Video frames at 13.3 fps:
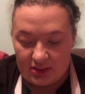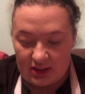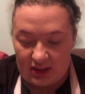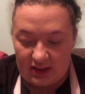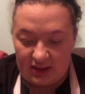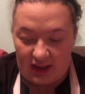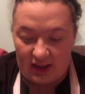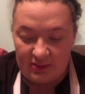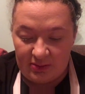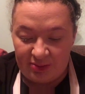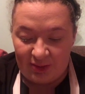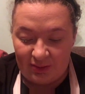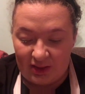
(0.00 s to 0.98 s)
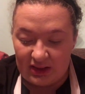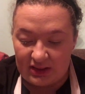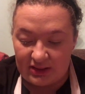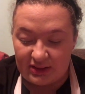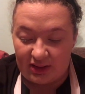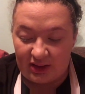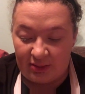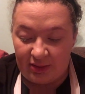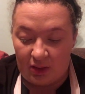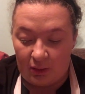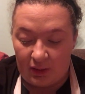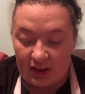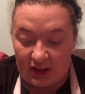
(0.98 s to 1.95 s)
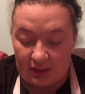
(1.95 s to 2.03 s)
And I will be ready to talk about
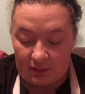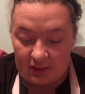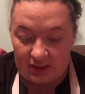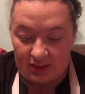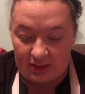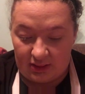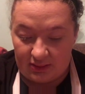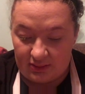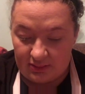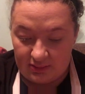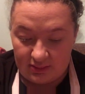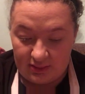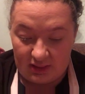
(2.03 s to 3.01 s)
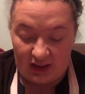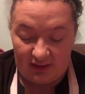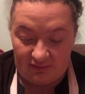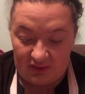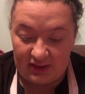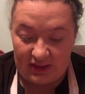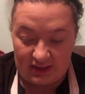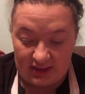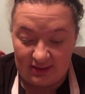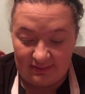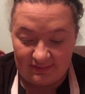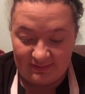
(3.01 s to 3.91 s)
why when I feel like it.